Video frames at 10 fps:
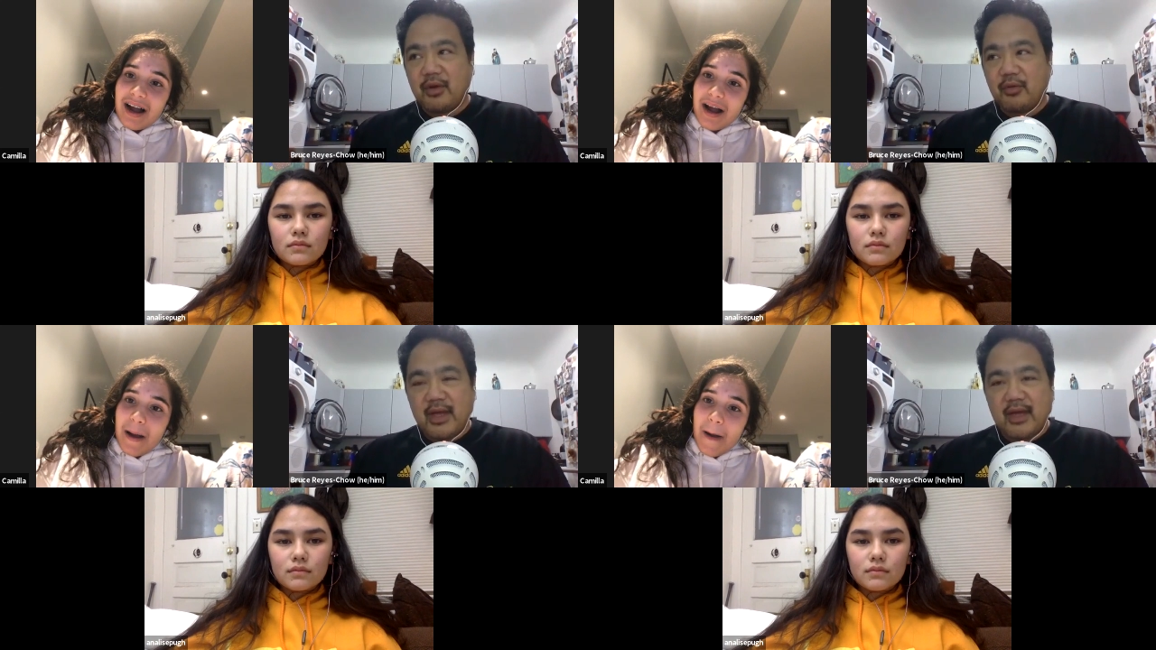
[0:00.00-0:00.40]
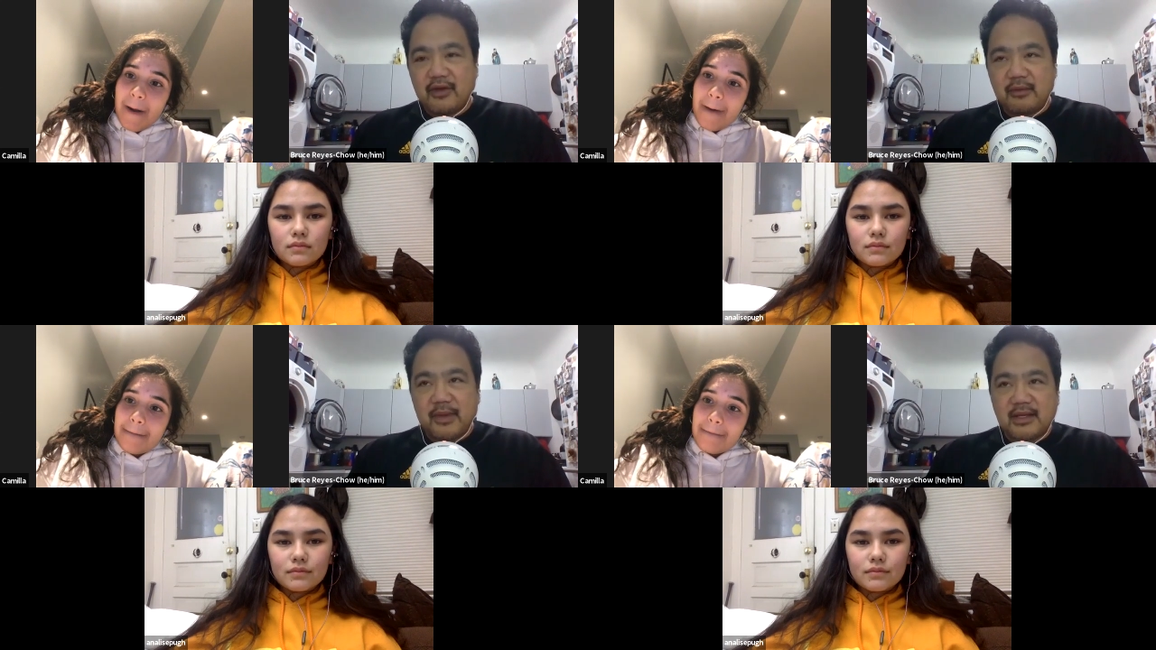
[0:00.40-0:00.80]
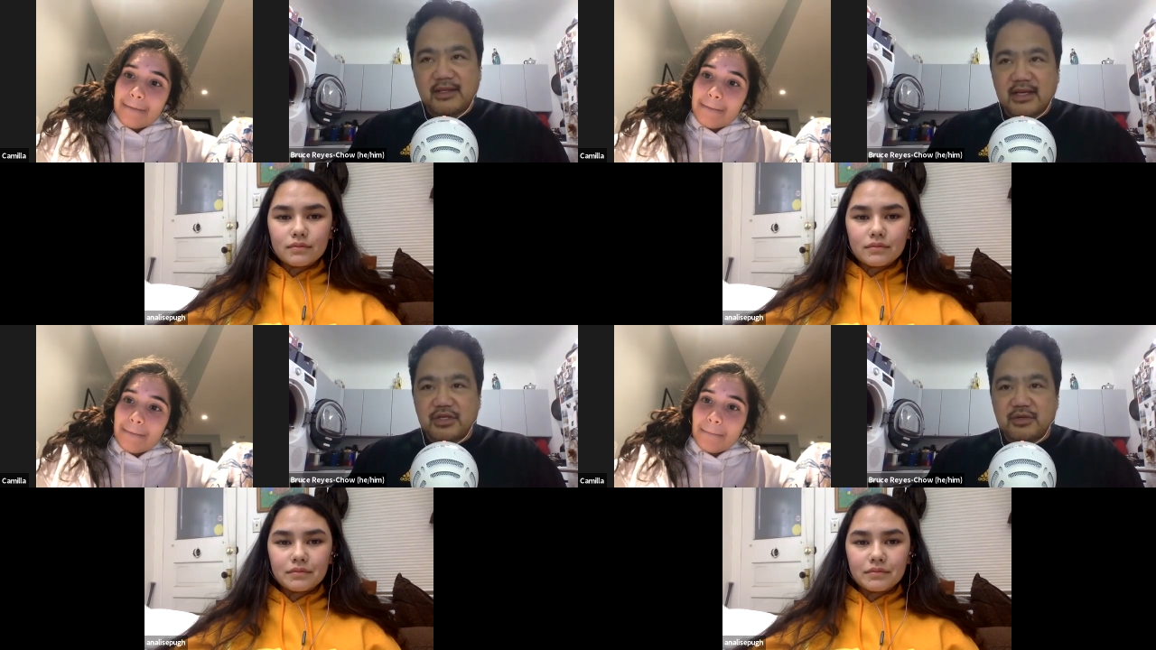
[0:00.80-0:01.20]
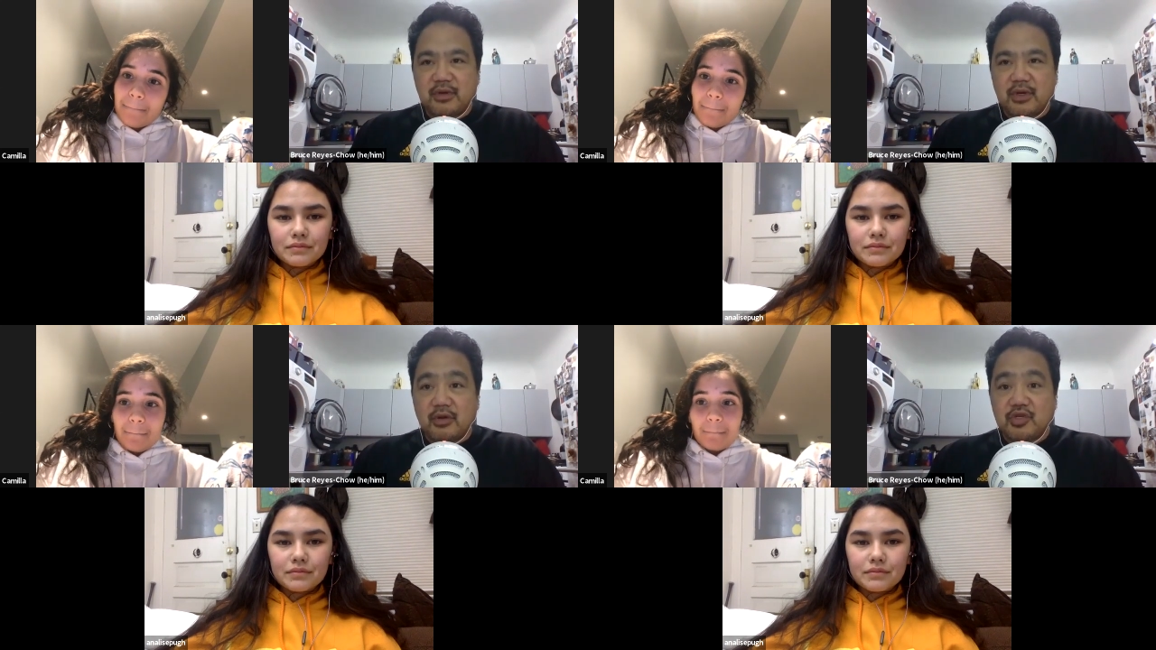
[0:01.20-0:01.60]
Speaker 1: we haven't been touched,
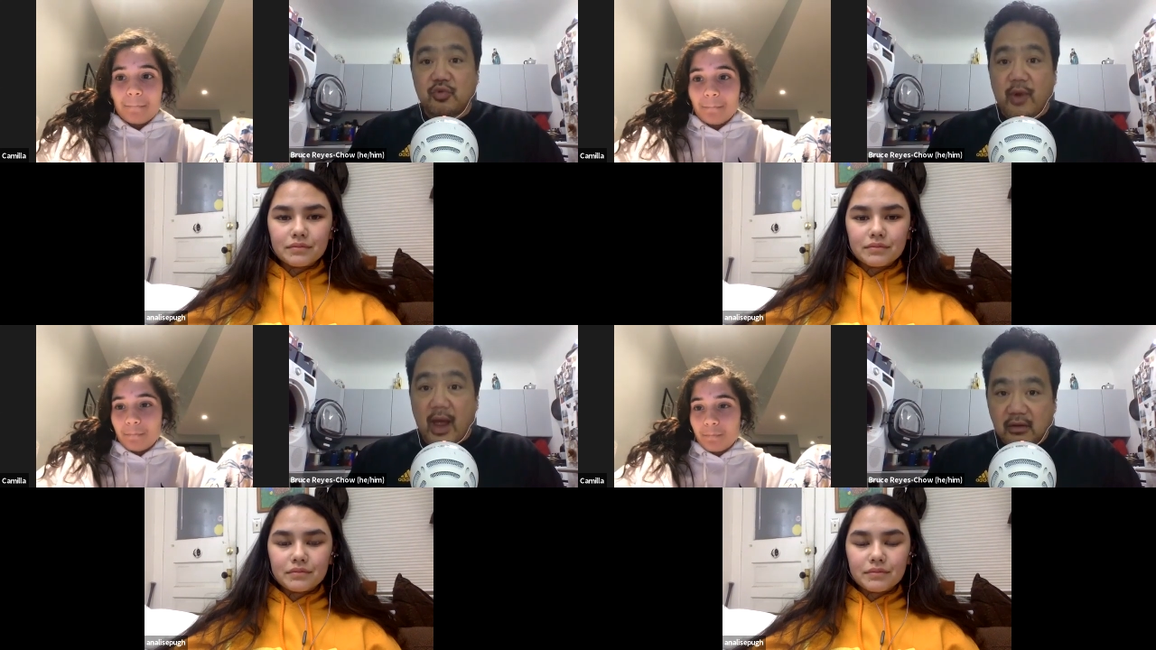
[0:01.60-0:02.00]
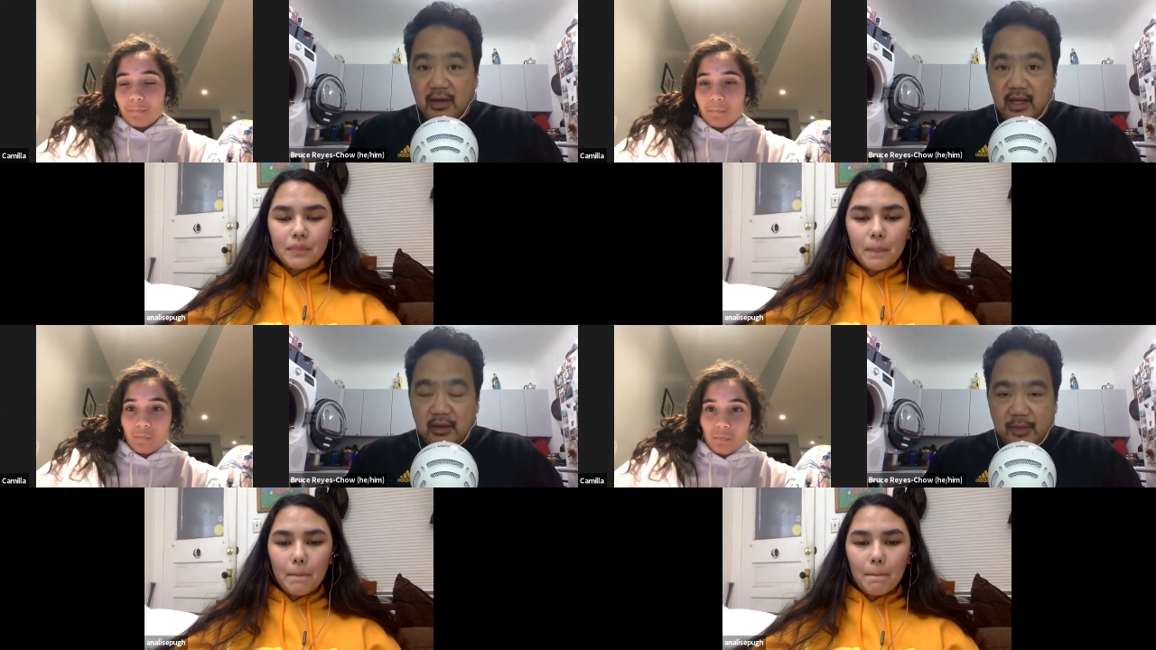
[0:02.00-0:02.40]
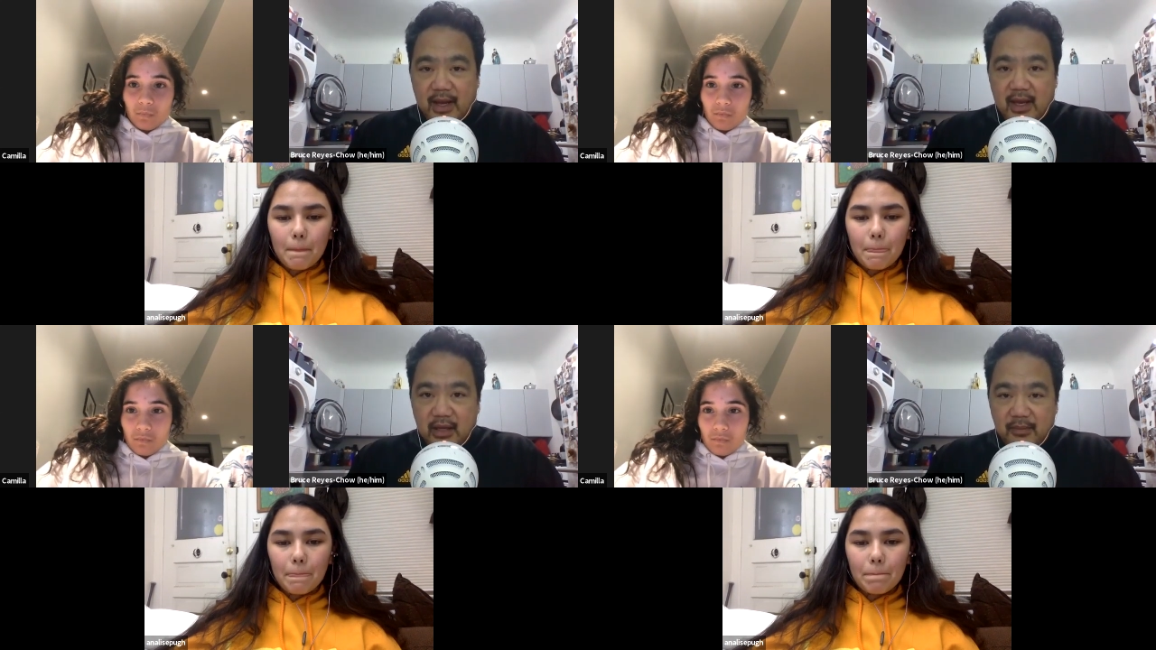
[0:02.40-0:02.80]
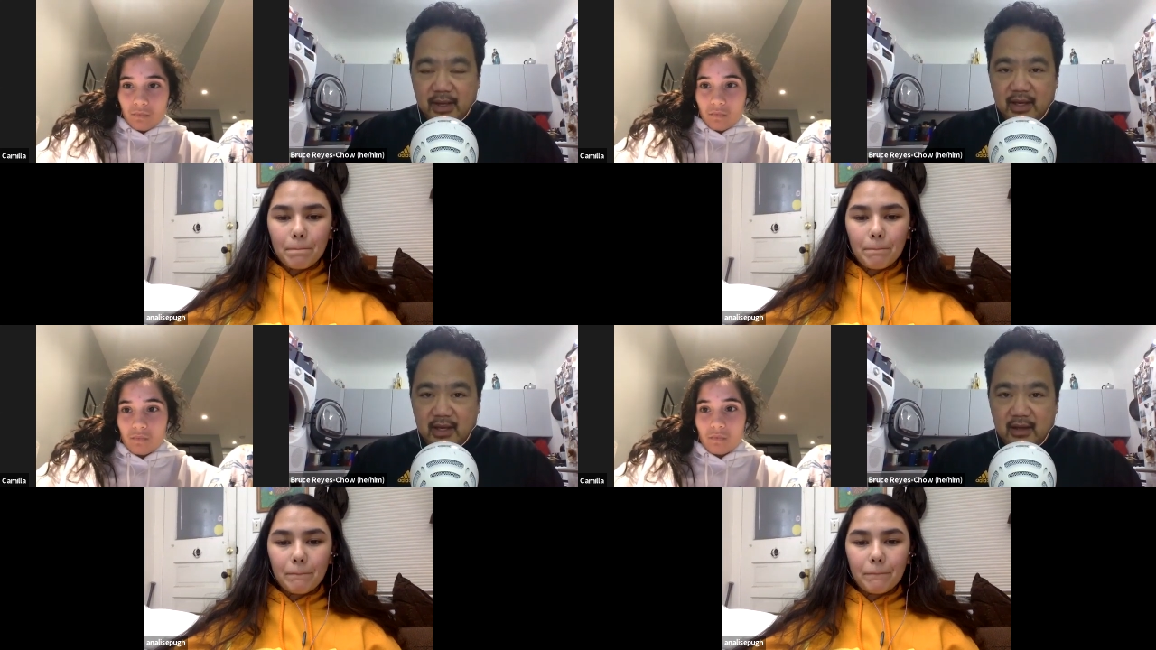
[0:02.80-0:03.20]
you know, directly by
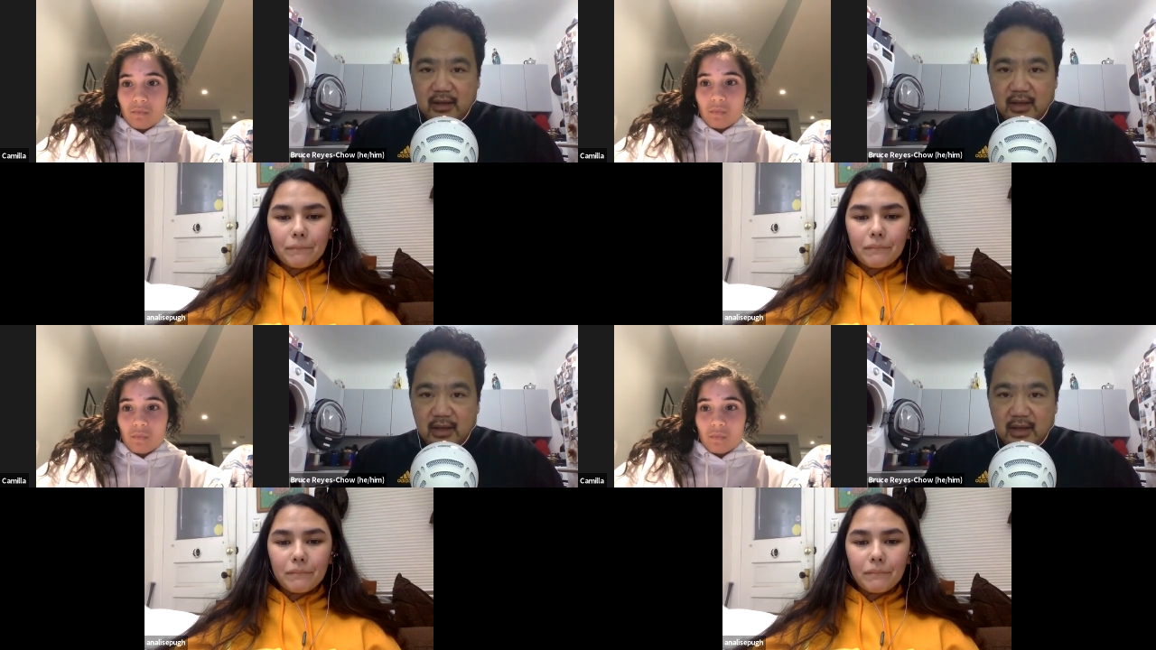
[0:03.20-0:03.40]
anybody